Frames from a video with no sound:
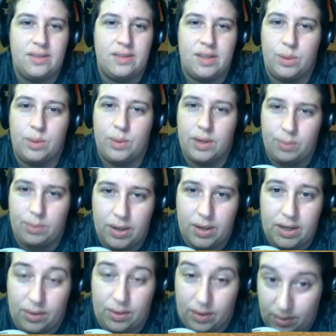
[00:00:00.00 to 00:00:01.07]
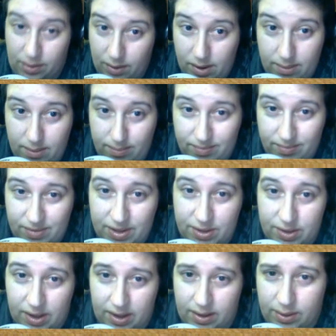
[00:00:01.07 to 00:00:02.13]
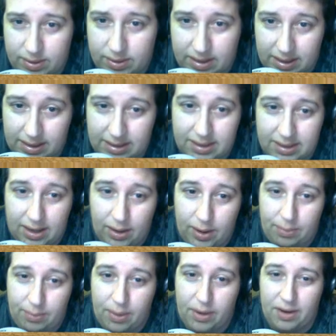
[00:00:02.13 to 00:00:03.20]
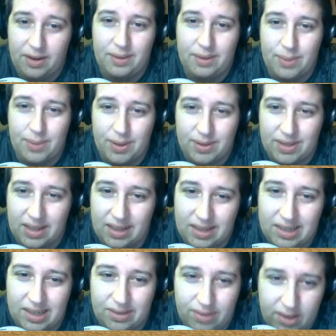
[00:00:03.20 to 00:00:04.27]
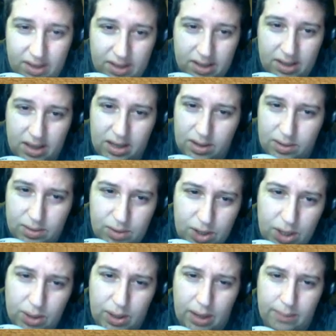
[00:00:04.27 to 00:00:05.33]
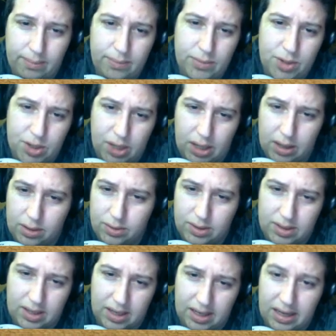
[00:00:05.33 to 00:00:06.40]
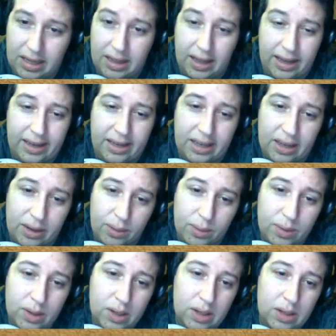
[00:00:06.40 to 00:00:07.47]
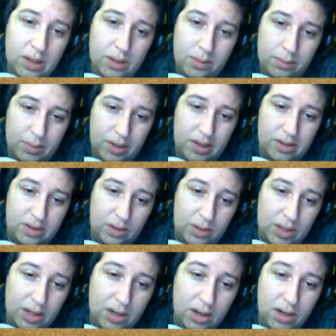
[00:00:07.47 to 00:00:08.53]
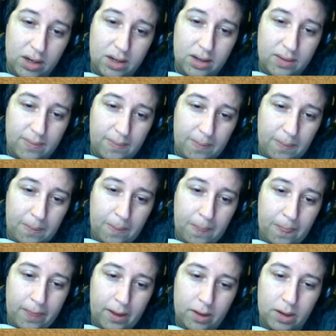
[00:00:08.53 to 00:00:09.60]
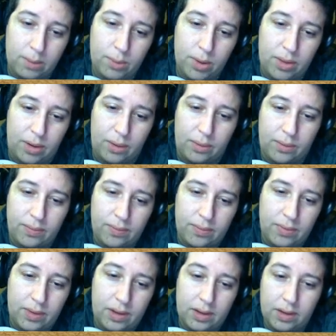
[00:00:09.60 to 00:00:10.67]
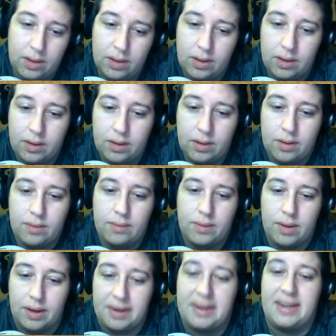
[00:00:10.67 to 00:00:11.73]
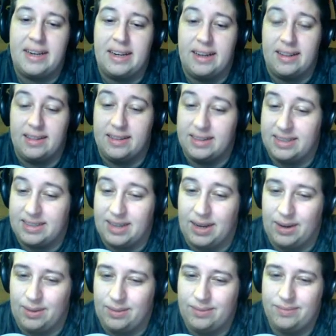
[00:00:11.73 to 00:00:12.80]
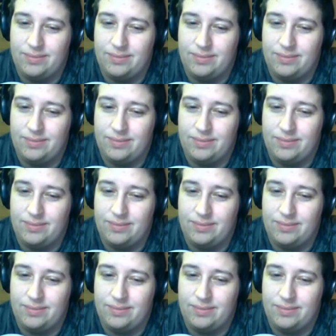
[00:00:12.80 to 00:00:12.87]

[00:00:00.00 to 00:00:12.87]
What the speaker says: Do you want to break your other arm? Shiloh is the least scary person alive. Cheer up. Shiloh's gonna like you. Please don't get hurt. I'll come with you. Good idea. Let's go.